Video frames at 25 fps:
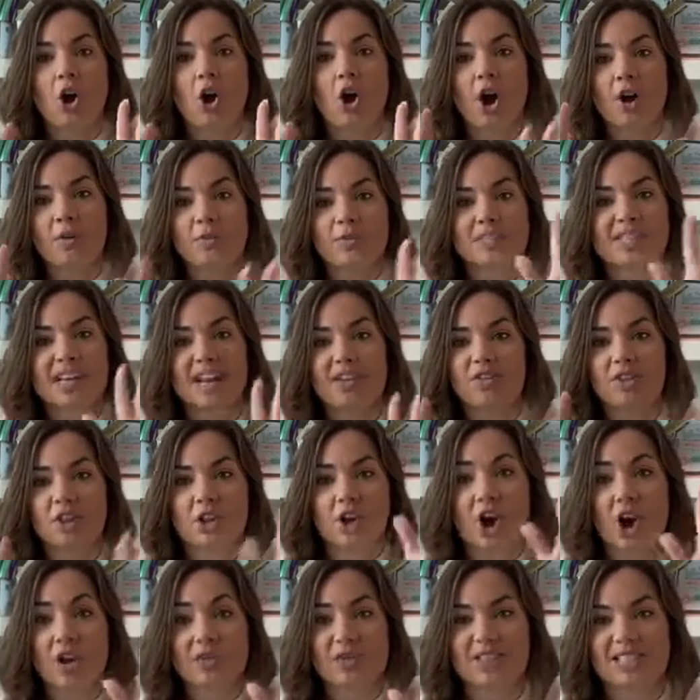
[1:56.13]
offset
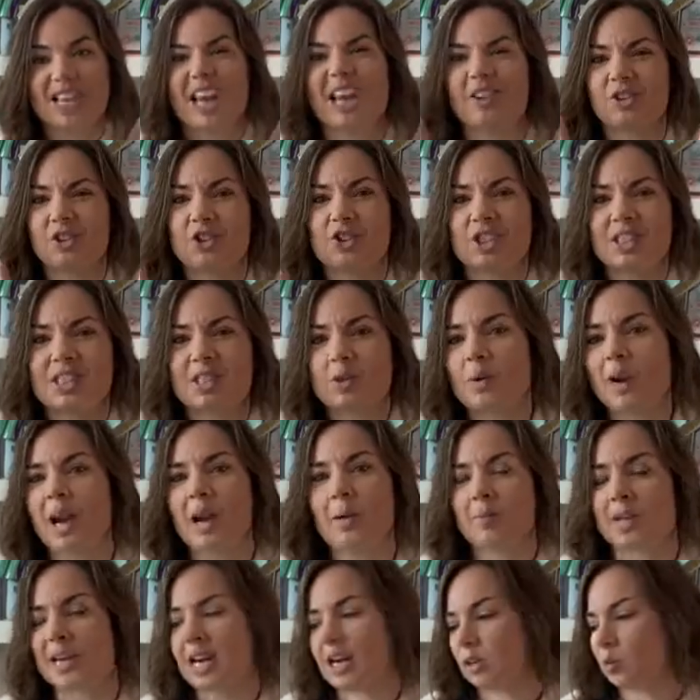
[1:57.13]
the offset, and you'll see what
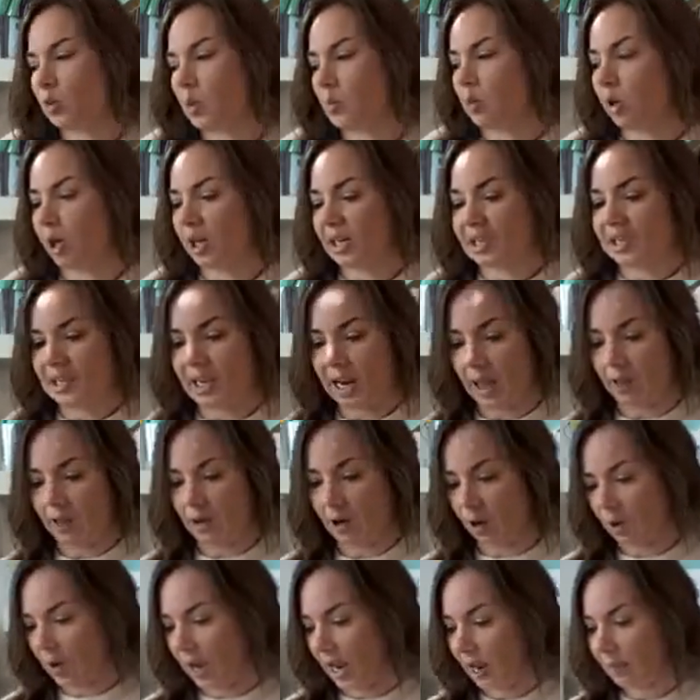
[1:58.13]
I mean as we put it together,
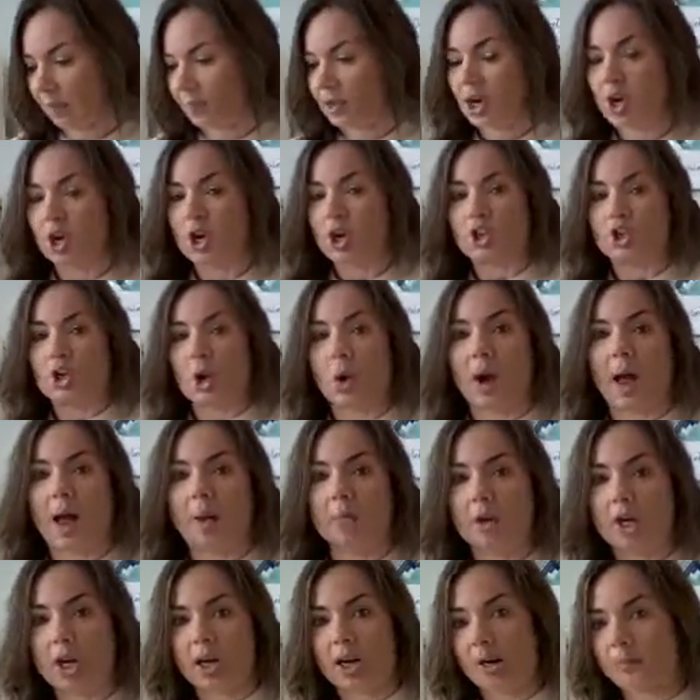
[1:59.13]
okay? So
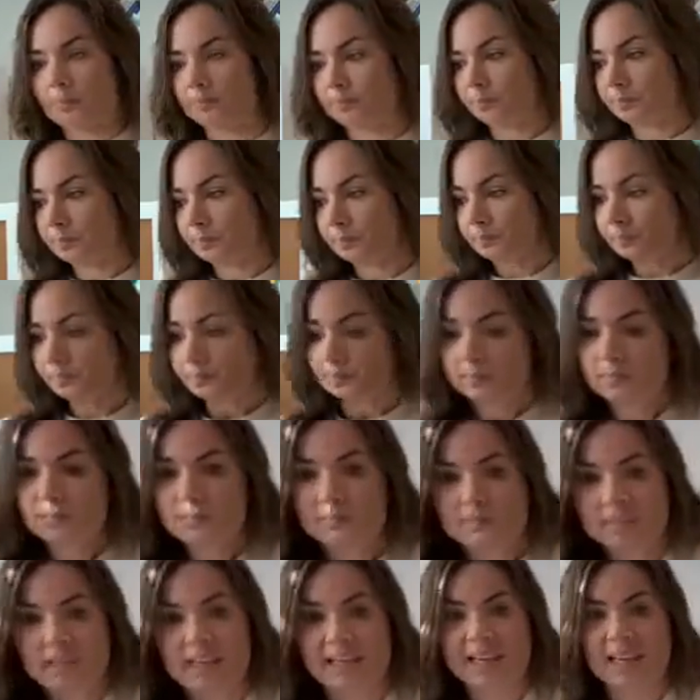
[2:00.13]
I'm gonna
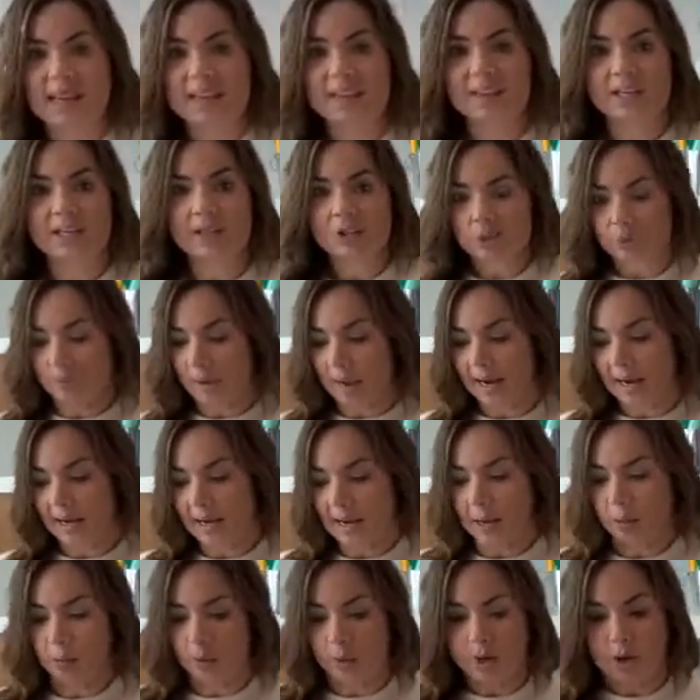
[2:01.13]
get this ready,
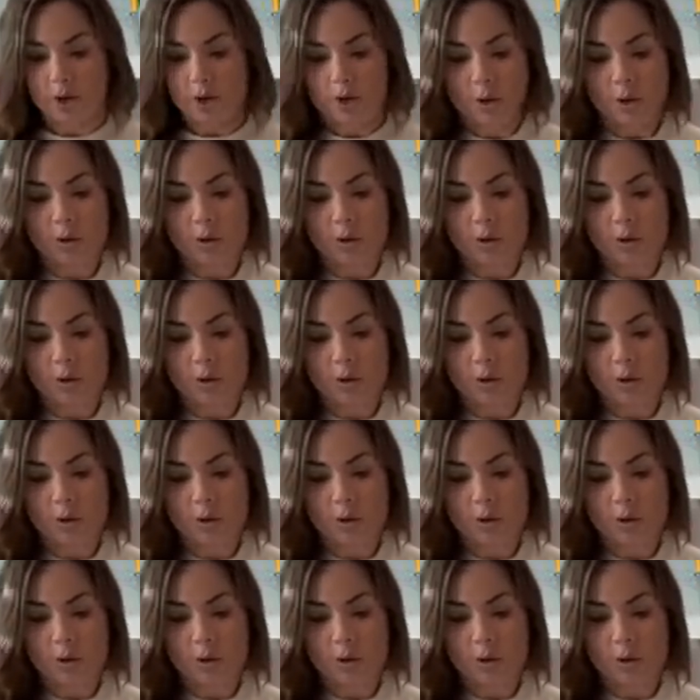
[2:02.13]
and we are